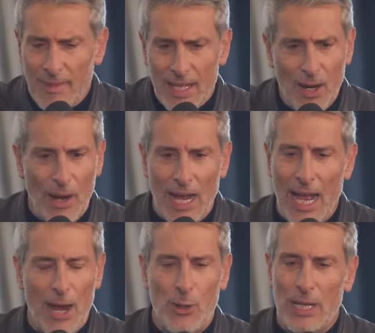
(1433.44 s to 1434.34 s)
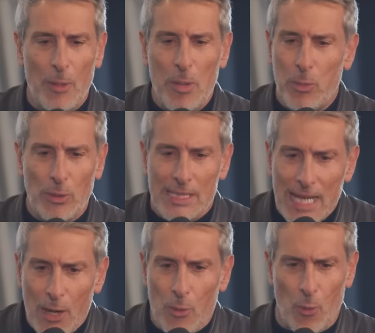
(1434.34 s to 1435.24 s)
you know, I heard a lot of people
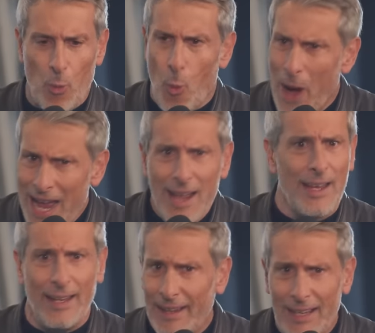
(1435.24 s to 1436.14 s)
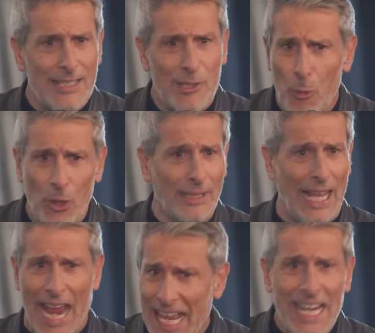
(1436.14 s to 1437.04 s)
say, well, why is the world
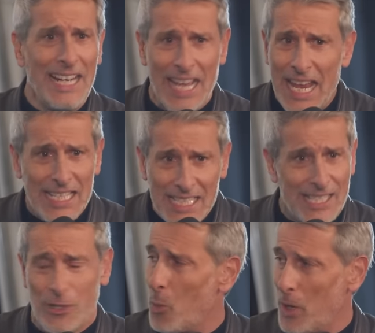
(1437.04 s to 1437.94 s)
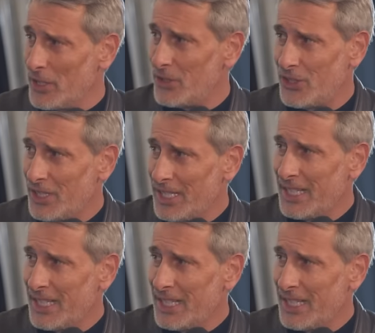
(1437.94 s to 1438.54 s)
hates us so much?